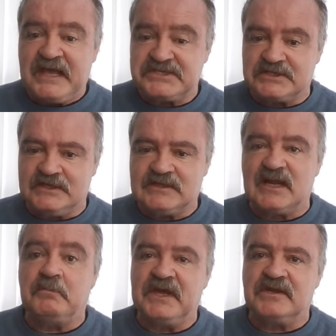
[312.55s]
basically,
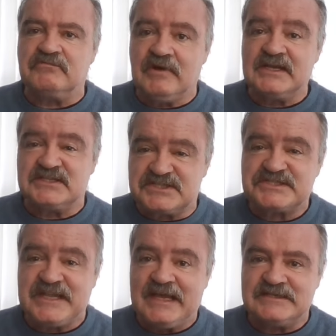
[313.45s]
that I'll be in a right
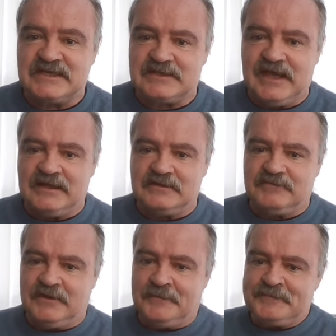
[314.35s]
state at the
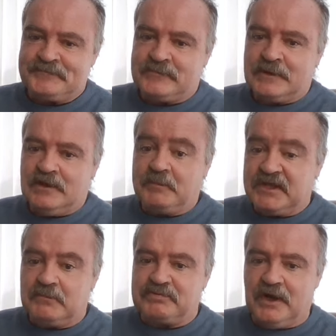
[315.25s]
end of it. I'll
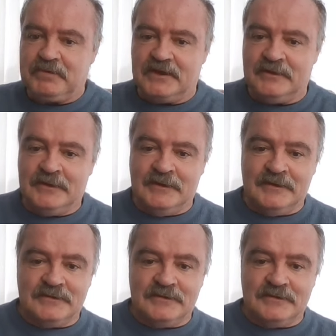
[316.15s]
be in a proper.